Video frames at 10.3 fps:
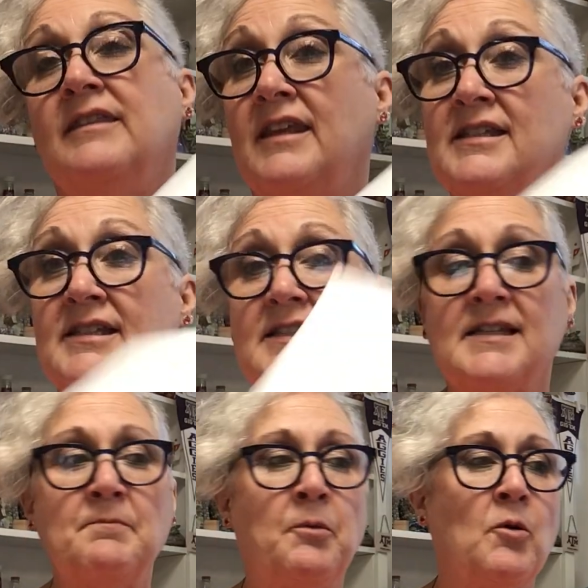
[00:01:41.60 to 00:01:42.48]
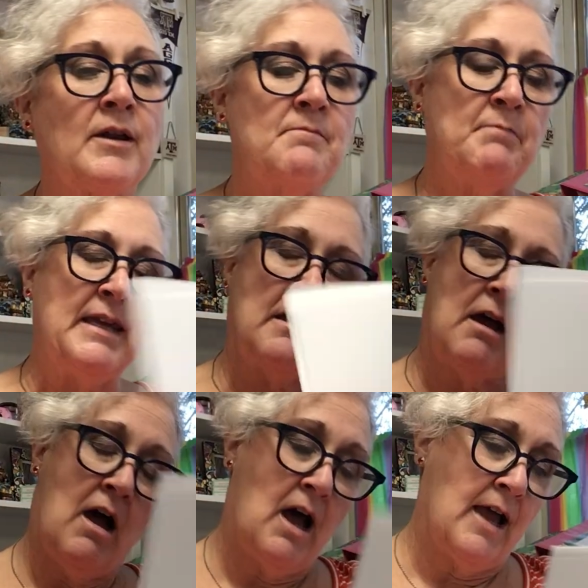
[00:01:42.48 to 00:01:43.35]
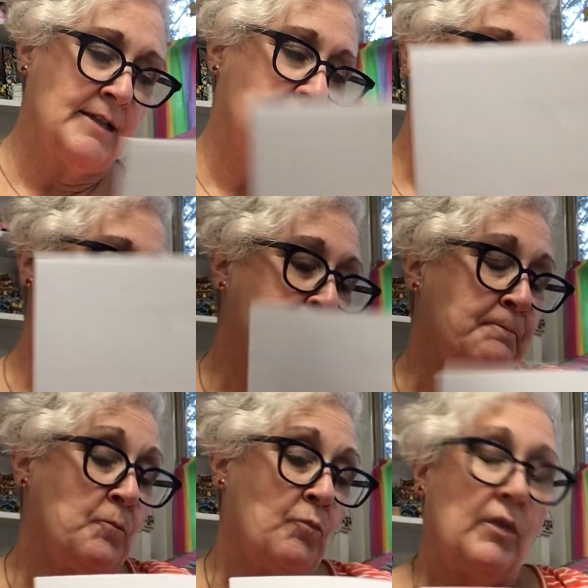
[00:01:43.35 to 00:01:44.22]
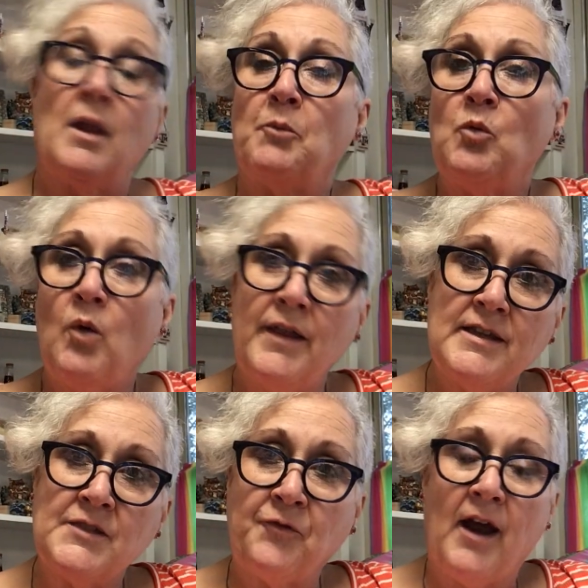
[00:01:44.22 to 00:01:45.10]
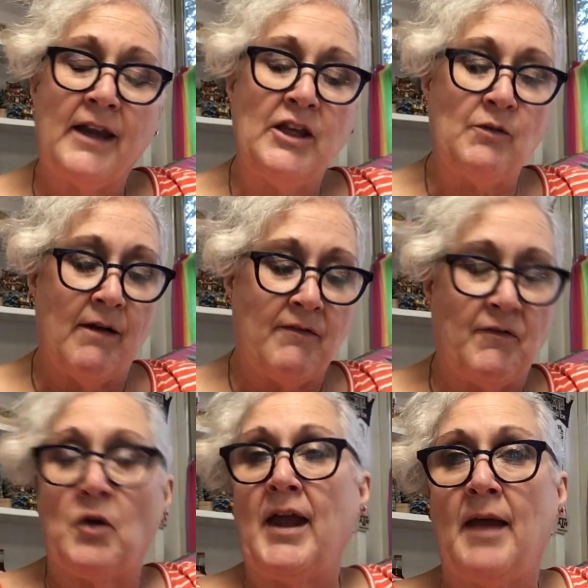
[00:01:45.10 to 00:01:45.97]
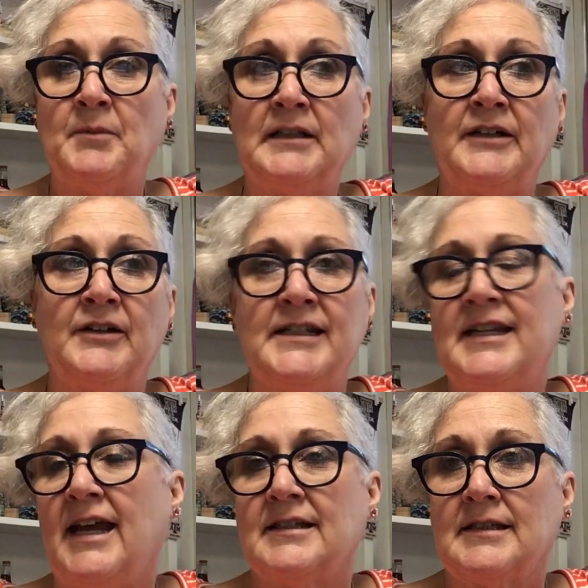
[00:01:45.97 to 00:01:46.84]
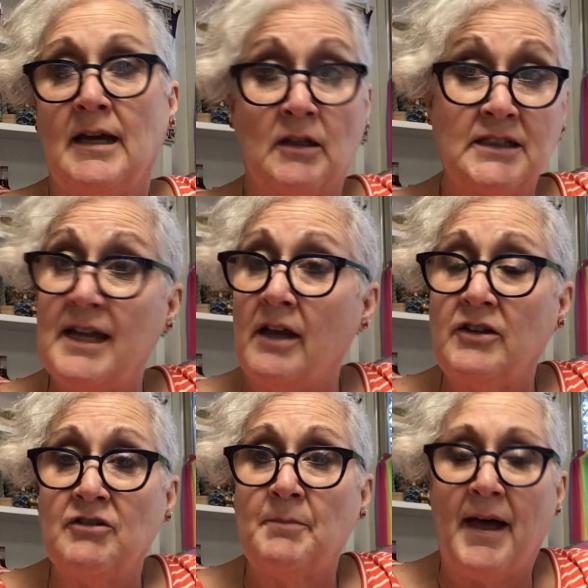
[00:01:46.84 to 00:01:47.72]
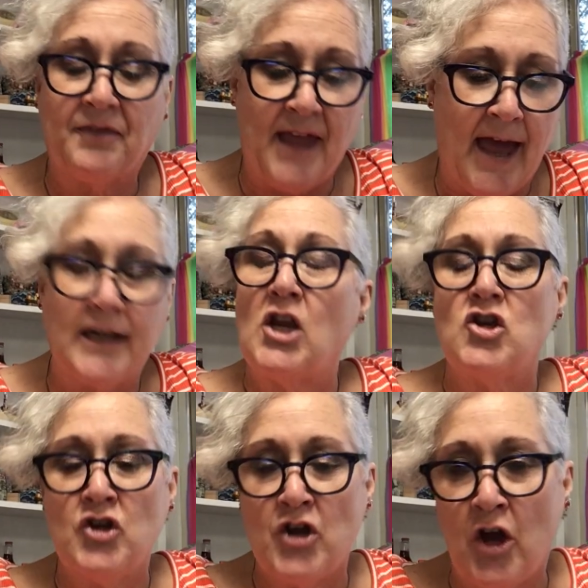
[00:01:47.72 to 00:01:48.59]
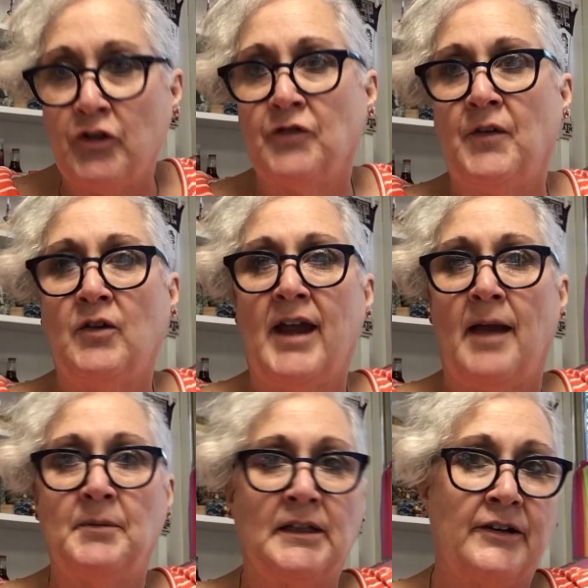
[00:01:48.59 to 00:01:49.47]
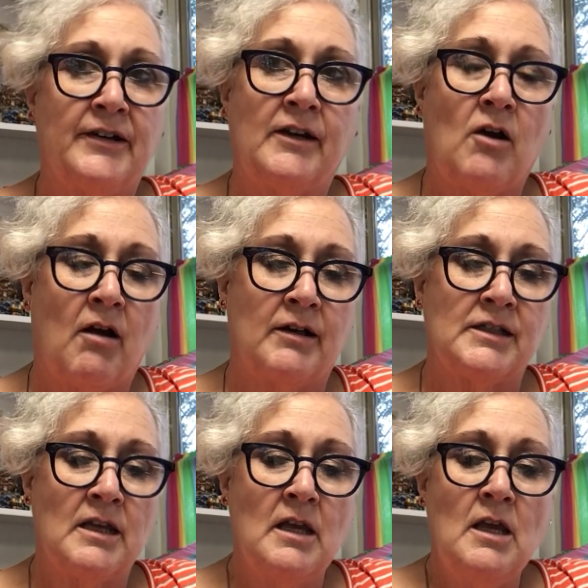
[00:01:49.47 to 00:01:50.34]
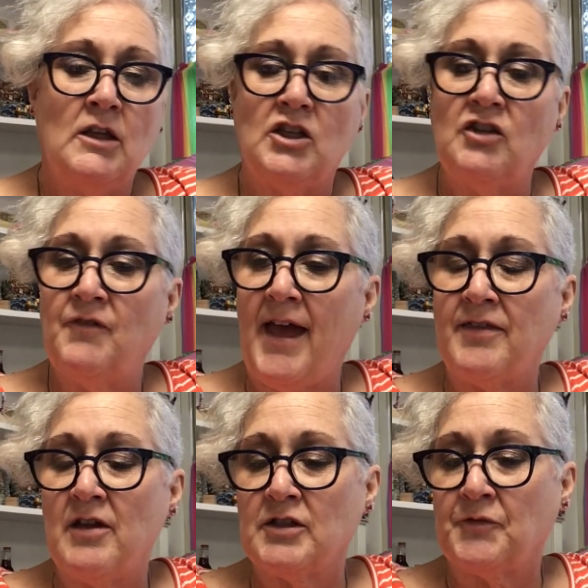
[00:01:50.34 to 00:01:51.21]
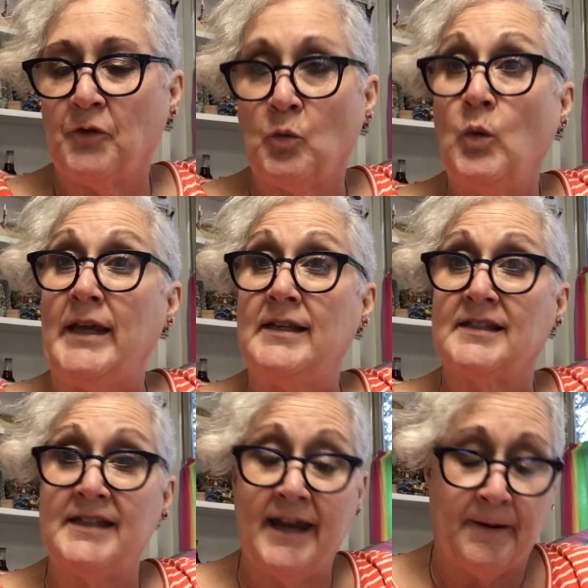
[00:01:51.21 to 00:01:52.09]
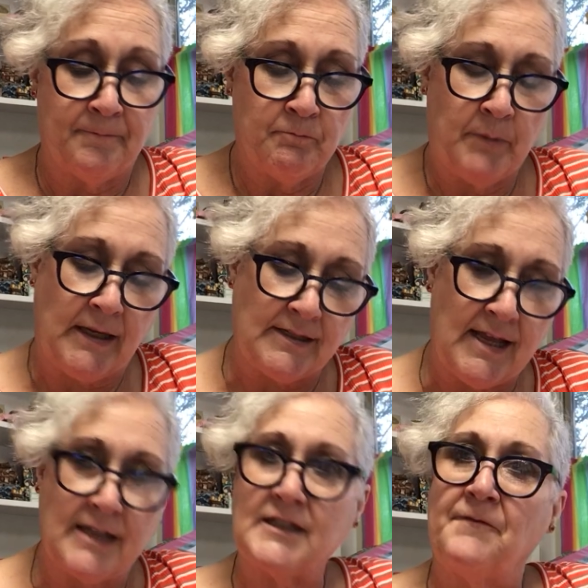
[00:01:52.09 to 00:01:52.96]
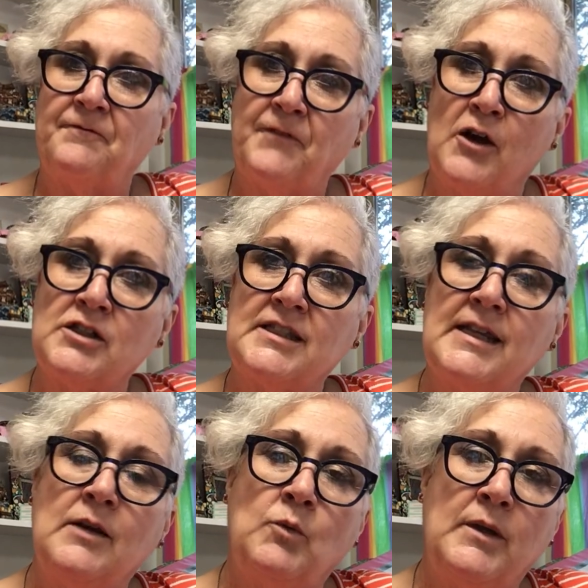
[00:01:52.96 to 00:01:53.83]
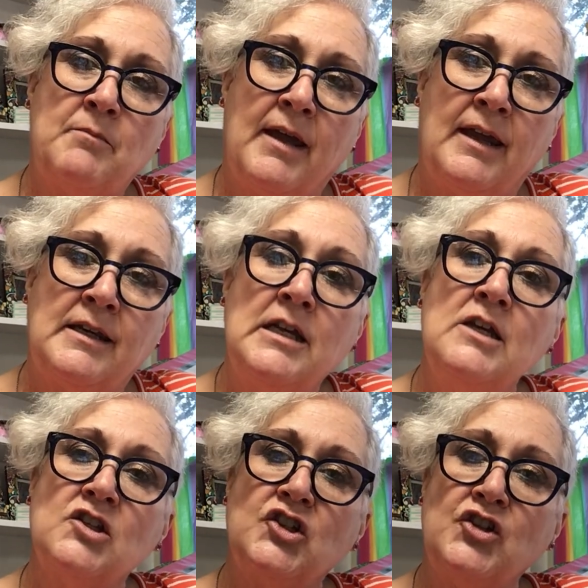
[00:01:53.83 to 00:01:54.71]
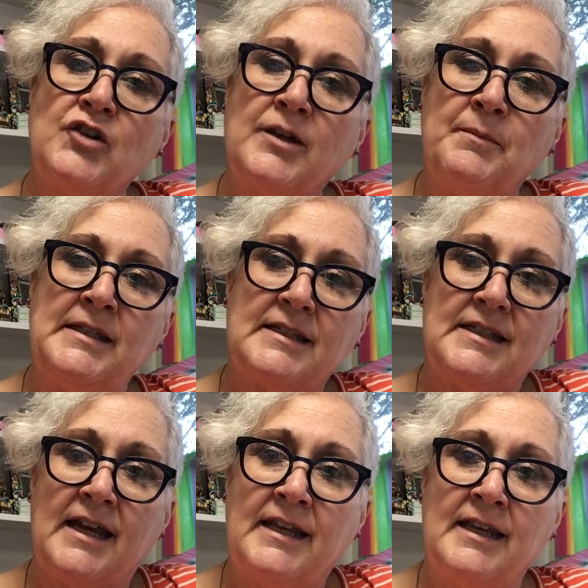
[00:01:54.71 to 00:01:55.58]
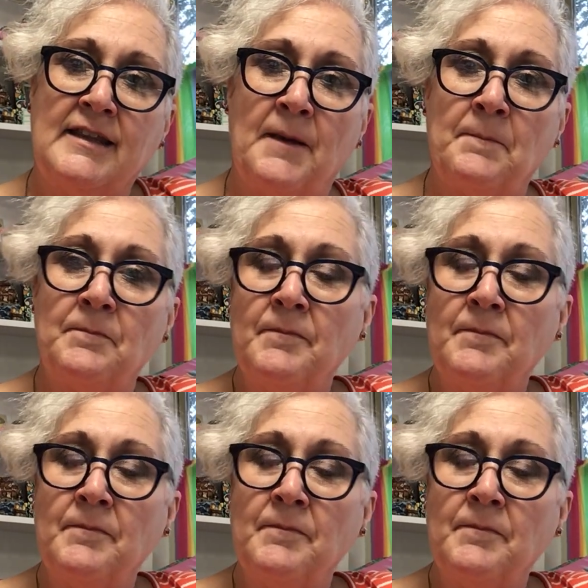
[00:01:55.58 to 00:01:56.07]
This is important because, number 1, this Friday you have a vocabulary test. I'll tell you about that. Know your vocabulary cards. You've had those for weeks now, because that's the first thing we made so you could be studying them.